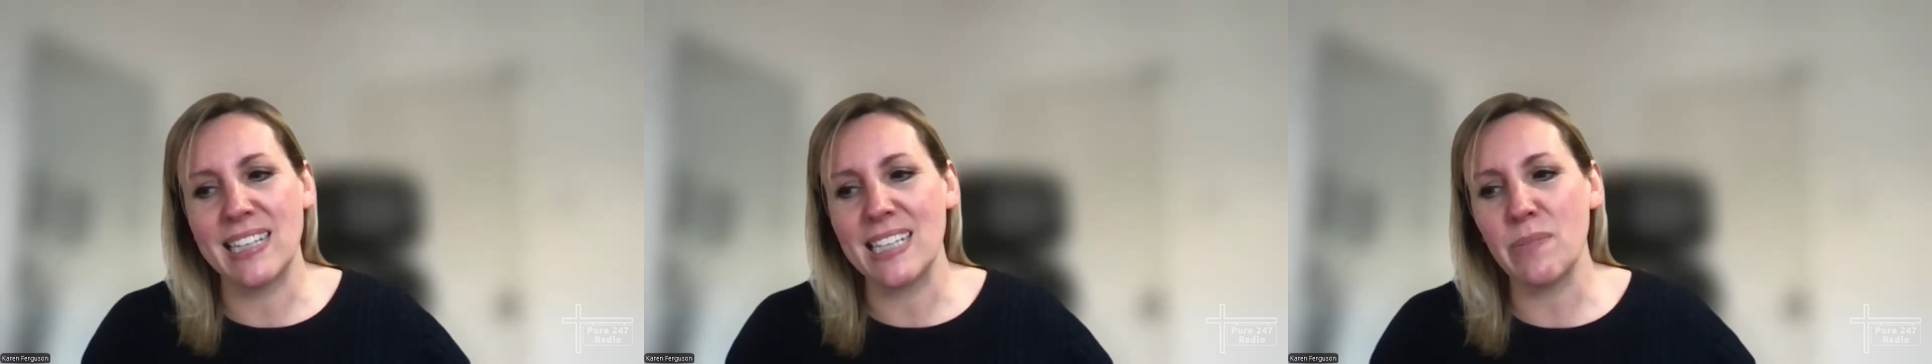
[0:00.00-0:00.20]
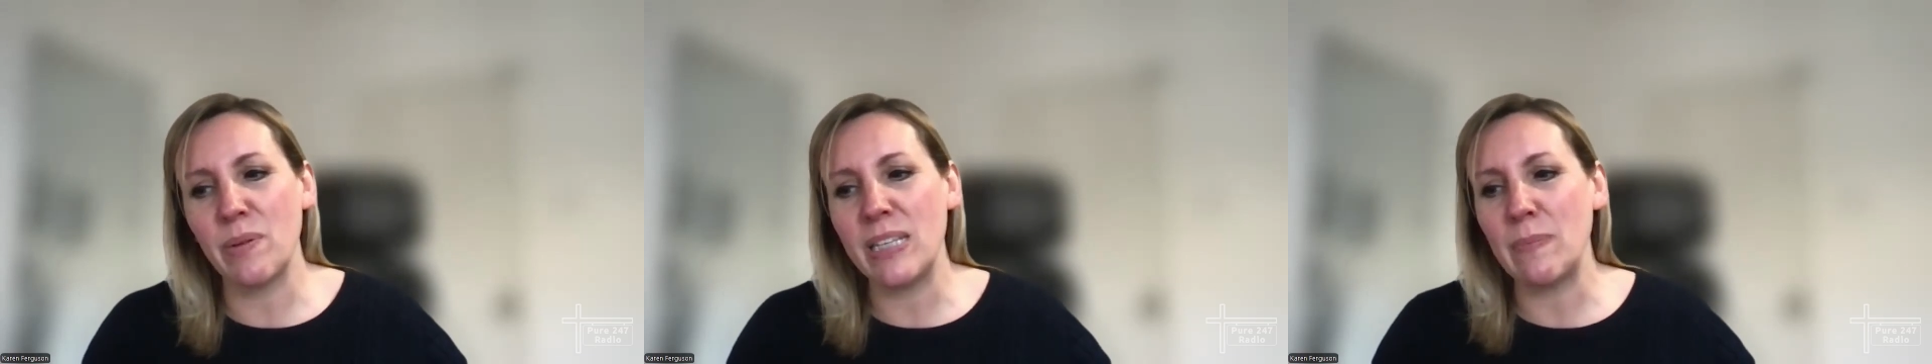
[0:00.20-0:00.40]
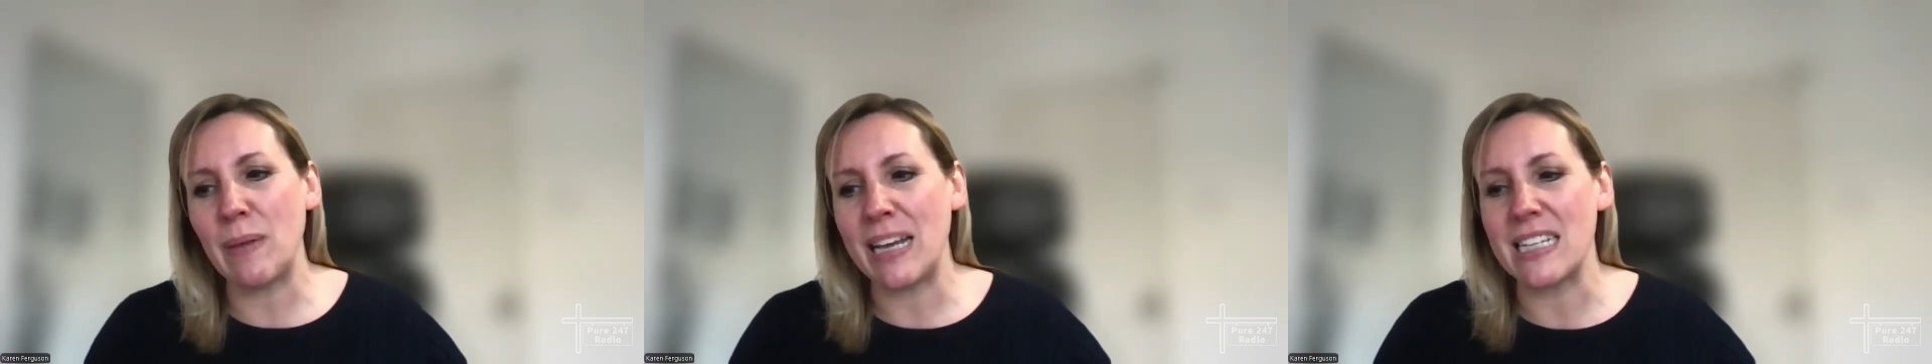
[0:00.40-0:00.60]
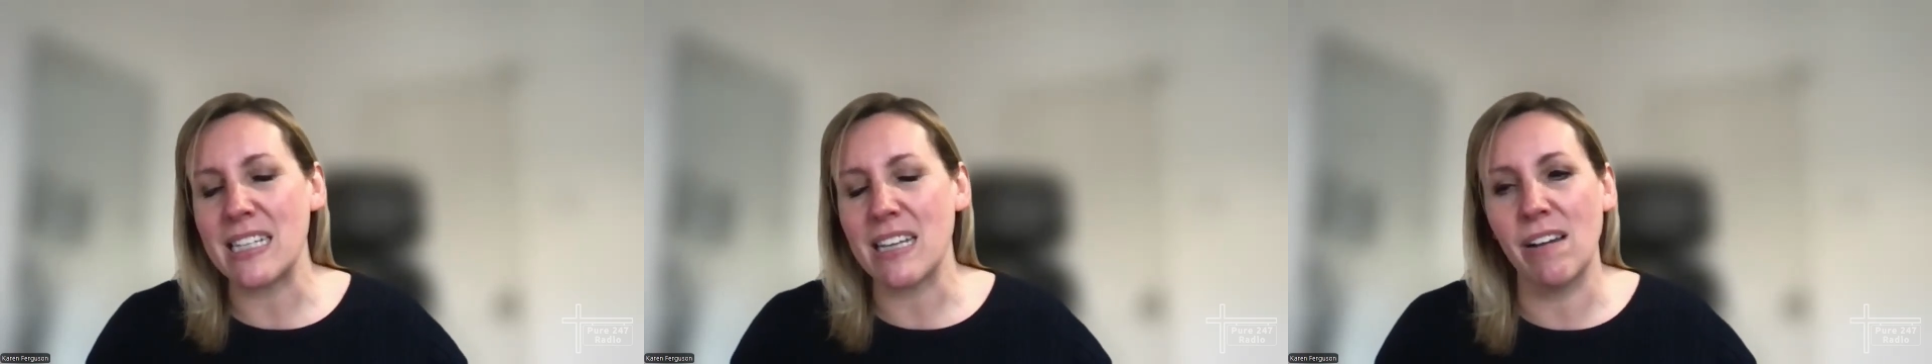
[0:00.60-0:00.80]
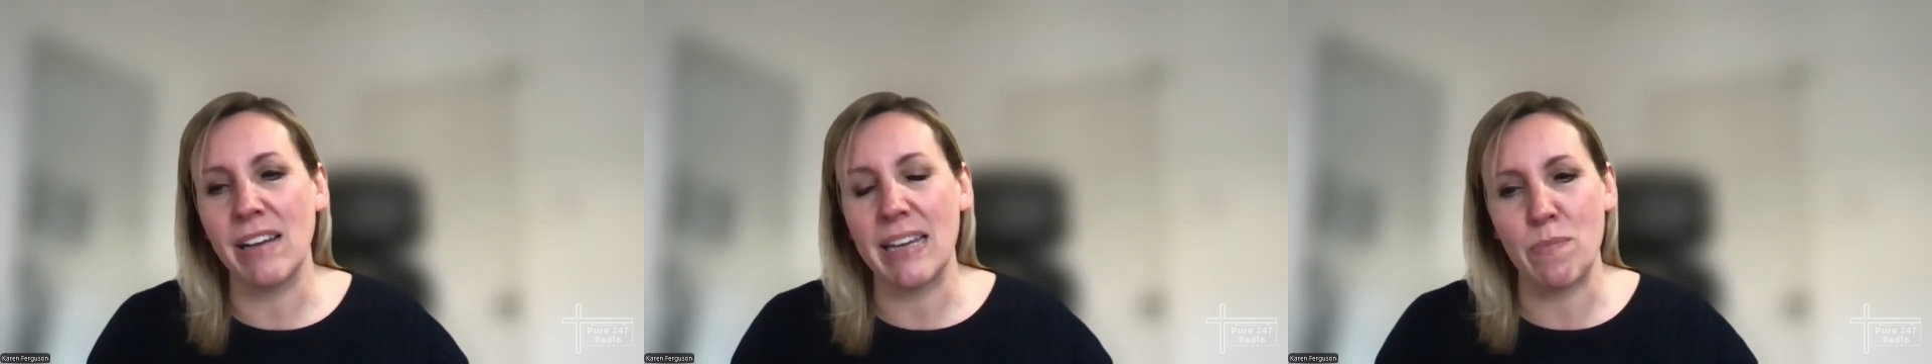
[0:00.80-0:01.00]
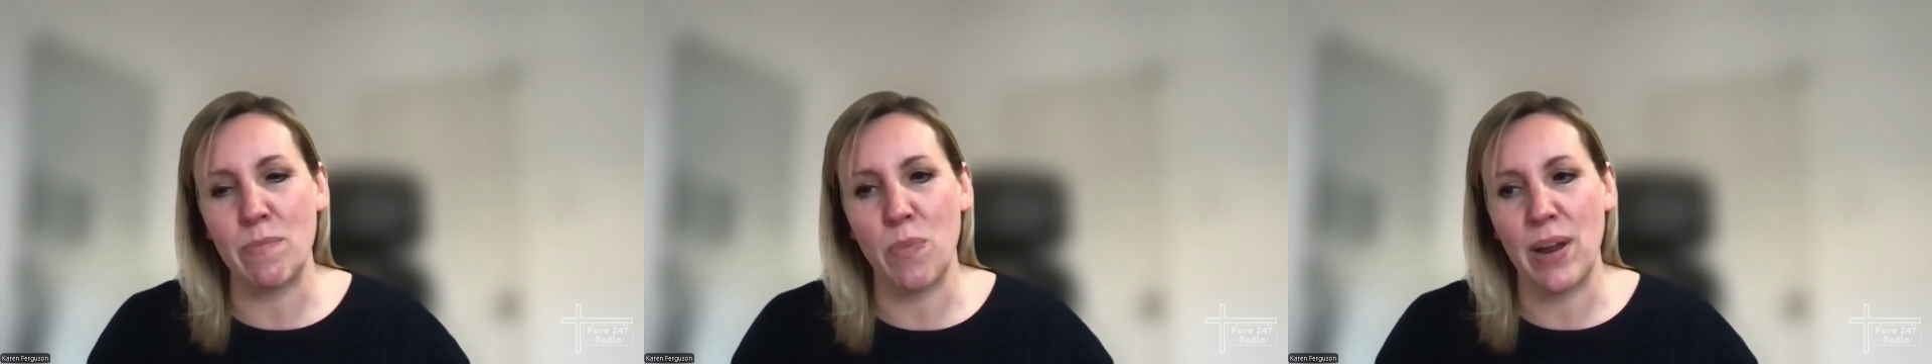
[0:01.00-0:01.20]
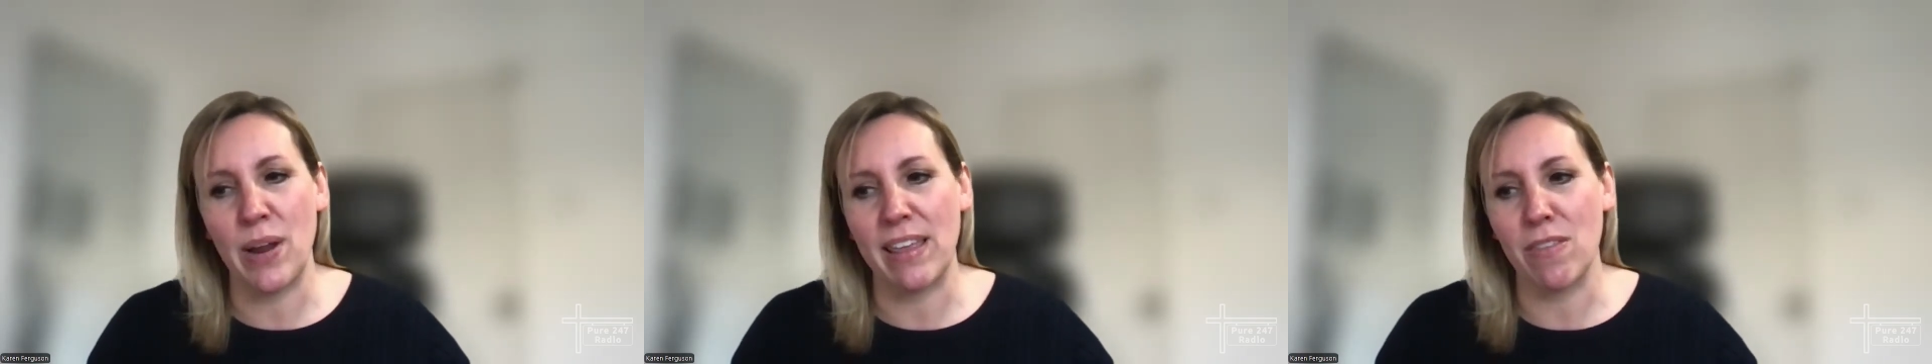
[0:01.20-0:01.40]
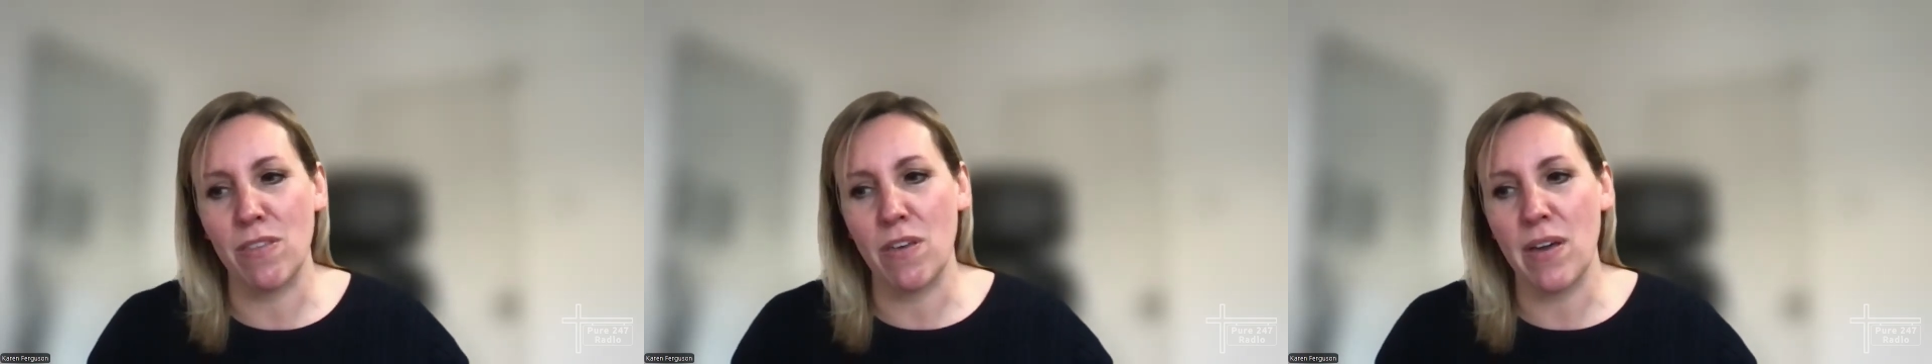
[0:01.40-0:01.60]
as we spent time
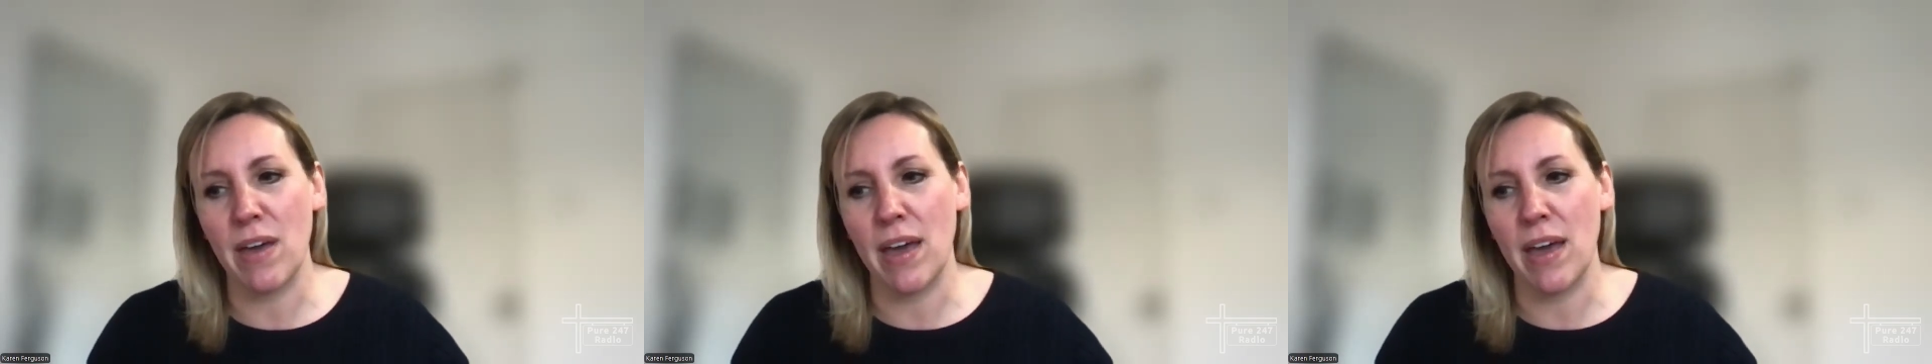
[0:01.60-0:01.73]
with